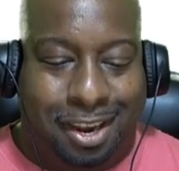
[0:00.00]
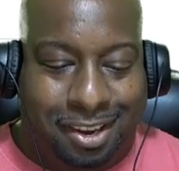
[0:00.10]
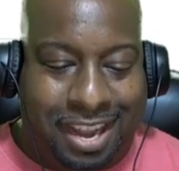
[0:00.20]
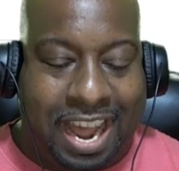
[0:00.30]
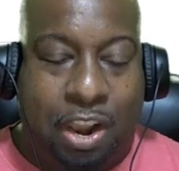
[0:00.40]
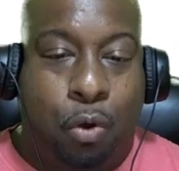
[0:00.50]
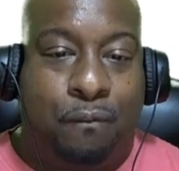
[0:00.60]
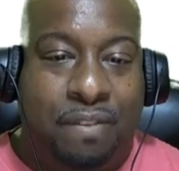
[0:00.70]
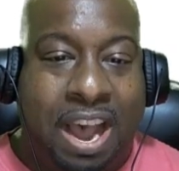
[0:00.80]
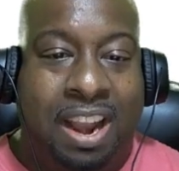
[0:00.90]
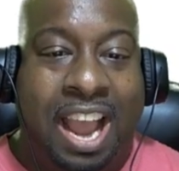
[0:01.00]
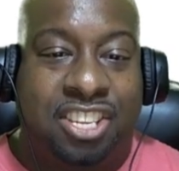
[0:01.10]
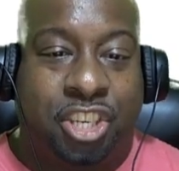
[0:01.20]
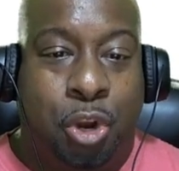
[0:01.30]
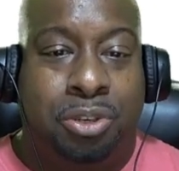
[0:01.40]
Download file
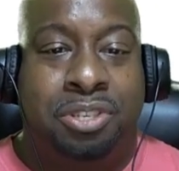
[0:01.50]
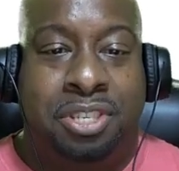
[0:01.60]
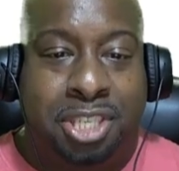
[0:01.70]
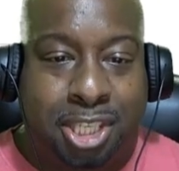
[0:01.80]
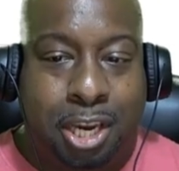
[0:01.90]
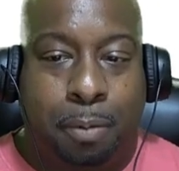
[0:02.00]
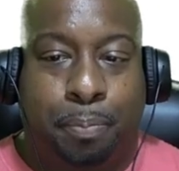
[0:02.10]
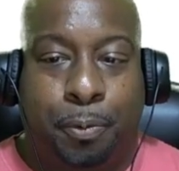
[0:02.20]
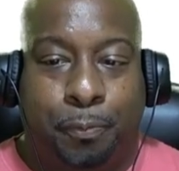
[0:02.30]
execution skip.